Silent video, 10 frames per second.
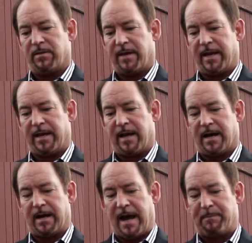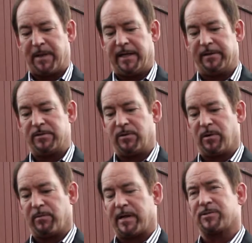They uh, happened
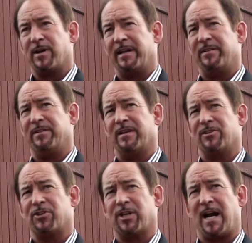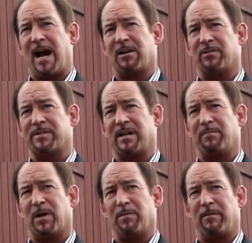into a restaurant in Chicago
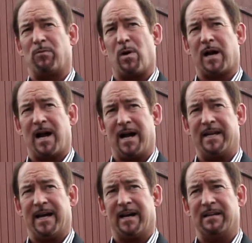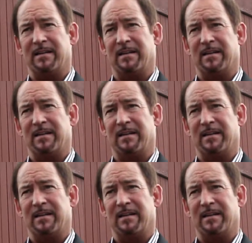suburb of Wauconda